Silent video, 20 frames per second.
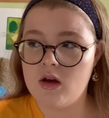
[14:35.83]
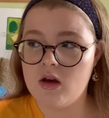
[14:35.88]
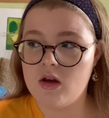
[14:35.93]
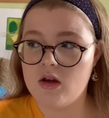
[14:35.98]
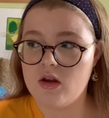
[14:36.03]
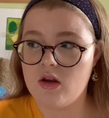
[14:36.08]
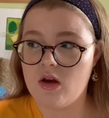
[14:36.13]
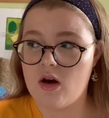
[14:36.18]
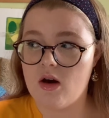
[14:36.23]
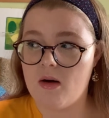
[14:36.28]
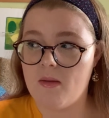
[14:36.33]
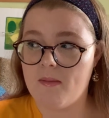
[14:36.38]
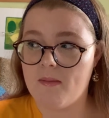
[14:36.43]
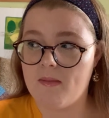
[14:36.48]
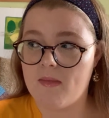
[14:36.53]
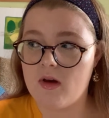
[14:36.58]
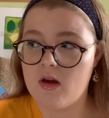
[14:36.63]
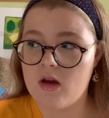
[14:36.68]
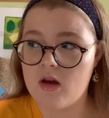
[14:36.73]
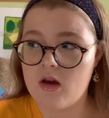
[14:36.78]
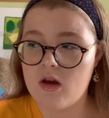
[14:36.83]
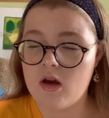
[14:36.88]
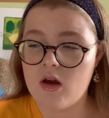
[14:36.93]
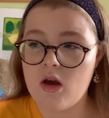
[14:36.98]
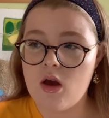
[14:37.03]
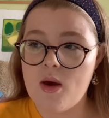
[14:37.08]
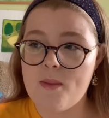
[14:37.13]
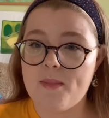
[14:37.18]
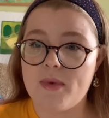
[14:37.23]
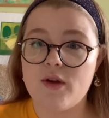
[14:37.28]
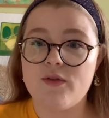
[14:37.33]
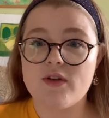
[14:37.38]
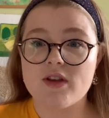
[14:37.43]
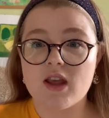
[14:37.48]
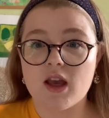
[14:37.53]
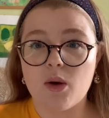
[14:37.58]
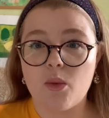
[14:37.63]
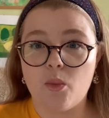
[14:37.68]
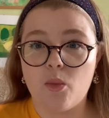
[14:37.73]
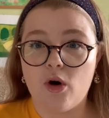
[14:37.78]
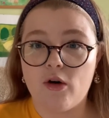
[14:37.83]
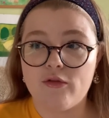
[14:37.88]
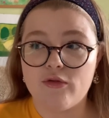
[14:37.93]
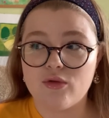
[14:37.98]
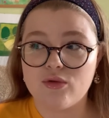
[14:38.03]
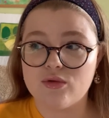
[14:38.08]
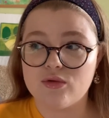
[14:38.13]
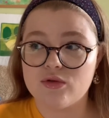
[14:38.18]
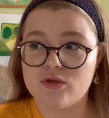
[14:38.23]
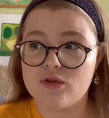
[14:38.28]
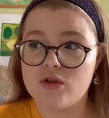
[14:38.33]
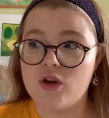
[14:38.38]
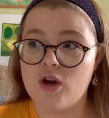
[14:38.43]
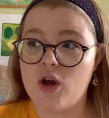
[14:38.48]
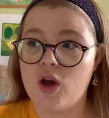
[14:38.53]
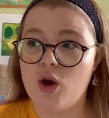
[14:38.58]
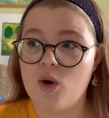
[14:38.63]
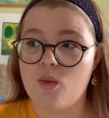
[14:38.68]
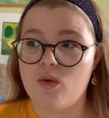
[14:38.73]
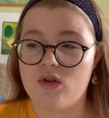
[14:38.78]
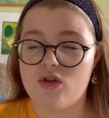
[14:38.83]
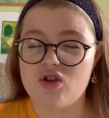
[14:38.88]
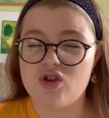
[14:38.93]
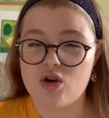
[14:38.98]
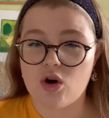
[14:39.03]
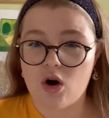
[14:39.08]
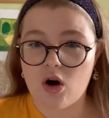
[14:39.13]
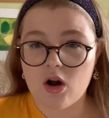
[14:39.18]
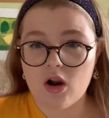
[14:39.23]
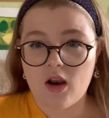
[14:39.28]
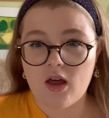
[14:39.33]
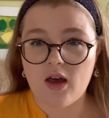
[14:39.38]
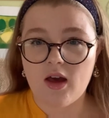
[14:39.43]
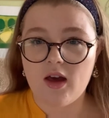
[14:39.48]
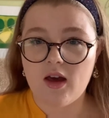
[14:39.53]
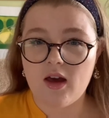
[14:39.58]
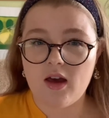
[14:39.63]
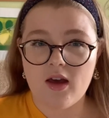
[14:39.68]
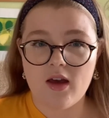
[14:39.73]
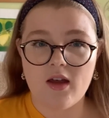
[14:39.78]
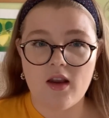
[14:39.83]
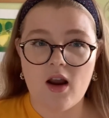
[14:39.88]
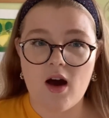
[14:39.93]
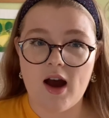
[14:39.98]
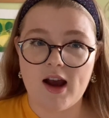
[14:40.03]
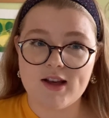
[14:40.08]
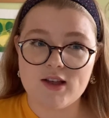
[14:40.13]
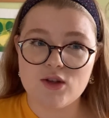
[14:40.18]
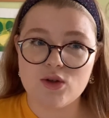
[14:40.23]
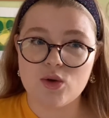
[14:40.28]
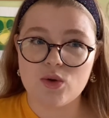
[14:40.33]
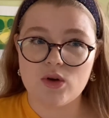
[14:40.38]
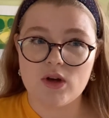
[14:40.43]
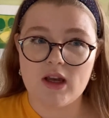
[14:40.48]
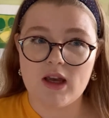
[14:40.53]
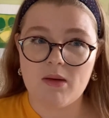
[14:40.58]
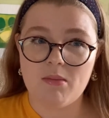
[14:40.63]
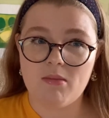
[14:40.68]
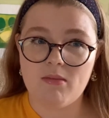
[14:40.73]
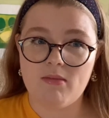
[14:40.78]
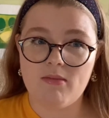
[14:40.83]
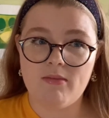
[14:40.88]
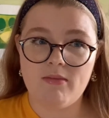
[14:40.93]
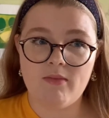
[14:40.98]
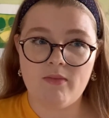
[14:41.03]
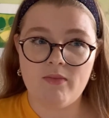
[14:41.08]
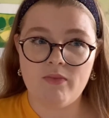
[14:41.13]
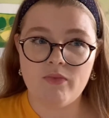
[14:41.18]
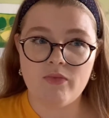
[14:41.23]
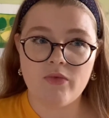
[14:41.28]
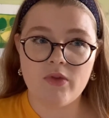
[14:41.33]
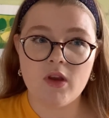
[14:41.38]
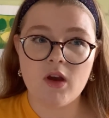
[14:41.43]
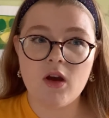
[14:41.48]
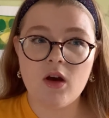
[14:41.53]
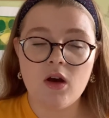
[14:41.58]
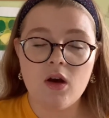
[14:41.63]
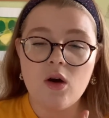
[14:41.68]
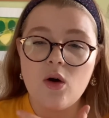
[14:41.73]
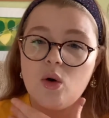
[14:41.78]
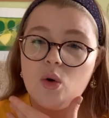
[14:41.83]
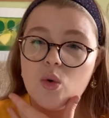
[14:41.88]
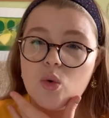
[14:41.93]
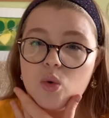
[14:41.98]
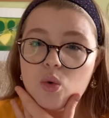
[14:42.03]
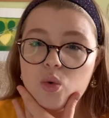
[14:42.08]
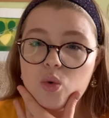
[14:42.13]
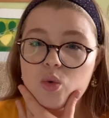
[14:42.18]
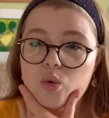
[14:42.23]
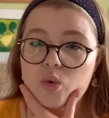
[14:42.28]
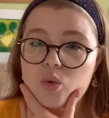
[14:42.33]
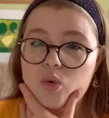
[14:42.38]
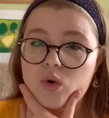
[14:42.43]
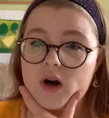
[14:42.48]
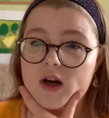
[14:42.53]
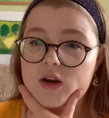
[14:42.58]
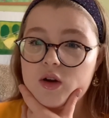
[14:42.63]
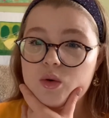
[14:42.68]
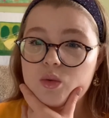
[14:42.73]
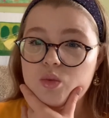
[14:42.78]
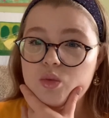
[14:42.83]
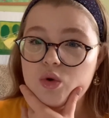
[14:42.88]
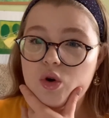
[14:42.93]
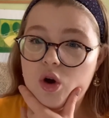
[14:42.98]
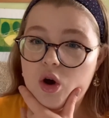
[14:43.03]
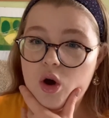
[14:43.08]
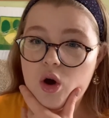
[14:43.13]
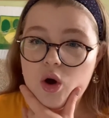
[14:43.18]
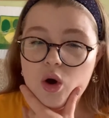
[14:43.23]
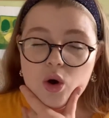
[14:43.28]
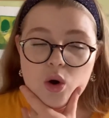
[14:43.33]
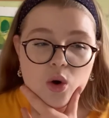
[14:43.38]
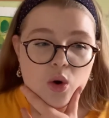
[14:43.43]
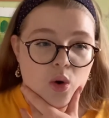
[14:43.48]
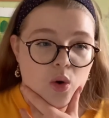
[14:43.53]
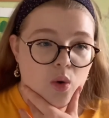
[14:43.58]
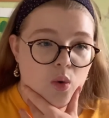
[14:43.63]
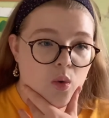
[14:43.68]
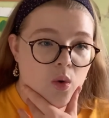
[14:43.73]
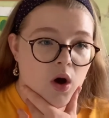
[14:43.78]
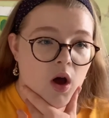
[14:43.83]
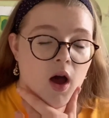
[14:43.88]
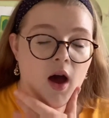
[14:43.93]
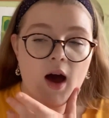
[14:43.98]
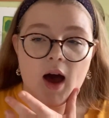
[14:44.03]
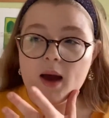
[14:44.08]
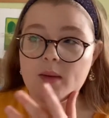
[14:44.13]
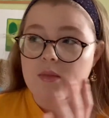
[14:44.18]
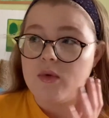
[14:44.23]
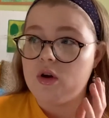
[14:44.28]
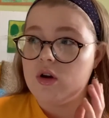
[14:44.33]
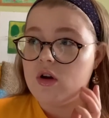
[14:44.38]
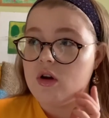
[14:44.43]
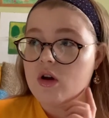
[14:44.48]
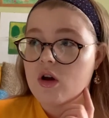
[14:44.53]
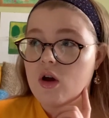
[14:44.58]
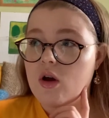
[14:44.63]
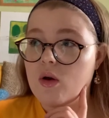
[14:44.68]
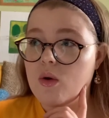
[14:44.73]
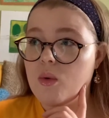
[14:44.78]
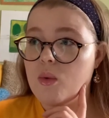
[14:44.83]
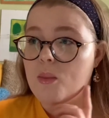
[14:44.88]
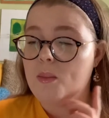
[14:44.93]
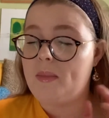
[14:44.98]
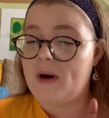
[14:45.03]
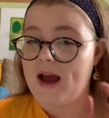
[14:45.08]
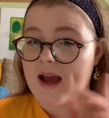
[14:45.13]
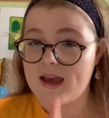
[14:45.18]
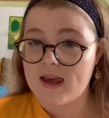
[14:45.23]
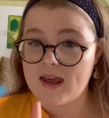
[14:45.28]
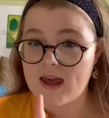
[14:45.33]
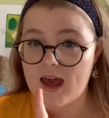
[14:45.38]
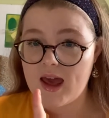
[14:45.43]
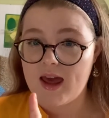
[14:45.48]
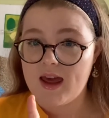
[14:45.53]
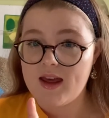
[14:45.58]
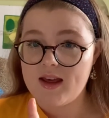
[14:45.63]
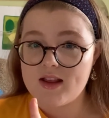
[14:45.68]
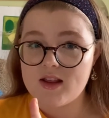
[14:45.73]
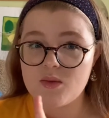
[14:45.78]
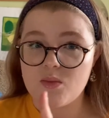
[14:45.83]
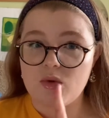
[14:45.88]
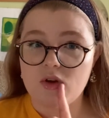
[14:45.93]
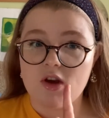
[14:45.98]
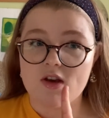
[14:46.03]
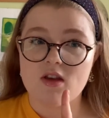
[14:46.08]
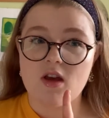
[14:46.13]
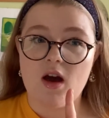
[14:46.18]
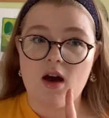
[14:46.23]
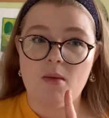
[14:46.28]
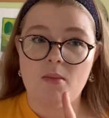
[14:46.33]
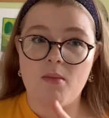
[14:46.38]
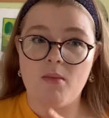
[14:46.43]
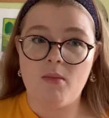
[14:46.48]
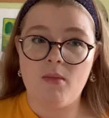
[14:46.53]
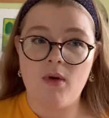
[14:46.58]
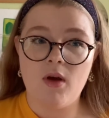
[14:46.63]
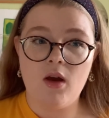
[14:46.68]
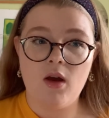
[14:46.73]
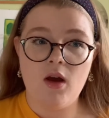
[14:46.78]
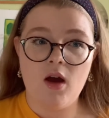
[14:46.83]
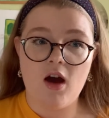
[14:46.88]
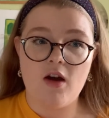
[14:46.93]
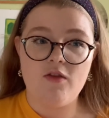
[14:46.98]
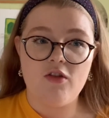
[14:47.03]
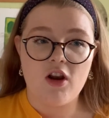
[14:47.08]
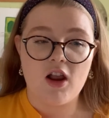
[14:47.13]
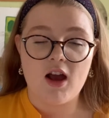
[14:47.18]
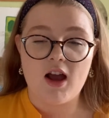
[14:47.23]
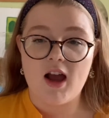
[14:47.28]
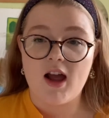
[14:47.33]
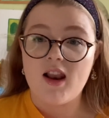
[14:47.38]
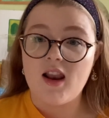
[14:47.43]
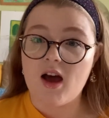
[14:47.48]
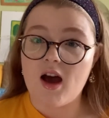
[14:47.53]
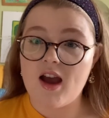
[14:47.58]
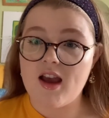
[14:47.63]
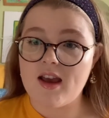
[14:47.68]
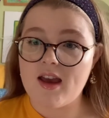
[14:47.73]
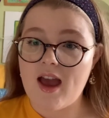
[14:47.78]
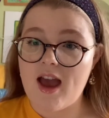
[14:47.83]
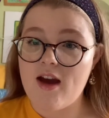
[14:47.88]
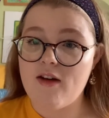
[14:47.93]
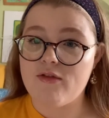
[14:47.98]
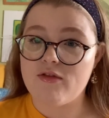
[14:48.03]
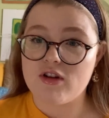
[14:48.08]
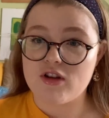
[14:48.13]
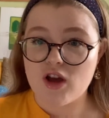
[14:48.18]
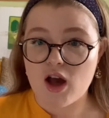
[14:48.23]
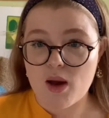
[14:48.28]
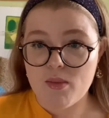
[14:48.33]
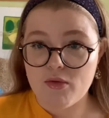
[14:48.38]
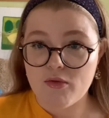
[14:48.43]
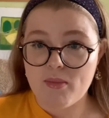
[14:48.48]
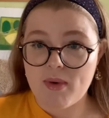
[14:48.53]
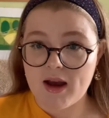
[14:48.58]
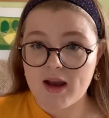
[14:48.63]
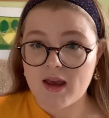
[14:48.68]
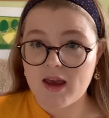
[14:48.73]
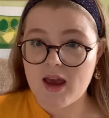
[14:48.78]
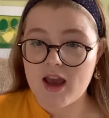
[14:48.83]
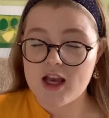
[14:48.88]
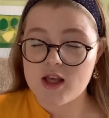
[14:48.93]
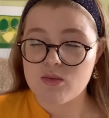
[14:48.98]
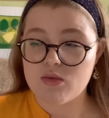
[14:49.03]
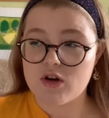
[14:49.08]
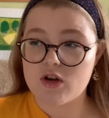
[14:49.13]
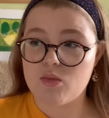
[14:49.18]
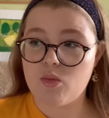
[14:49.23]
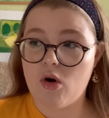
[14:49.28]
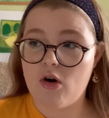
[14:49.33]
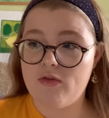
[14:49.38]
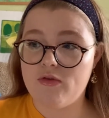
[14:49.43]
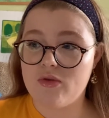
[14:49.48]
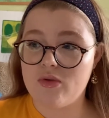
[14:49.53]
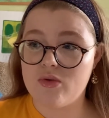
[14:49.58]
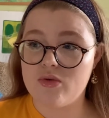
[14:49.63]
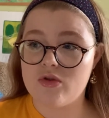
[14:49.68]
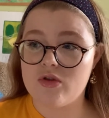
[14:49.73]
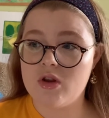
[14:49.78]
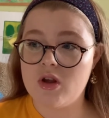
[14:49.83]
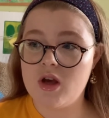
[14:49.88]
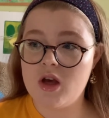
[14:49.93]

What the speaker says: yum. But if it's like waffles with chocolate and ice cream, I don't know. I'm gonna go pancakes because I feel like I like every type of pancakes, whereas waffles,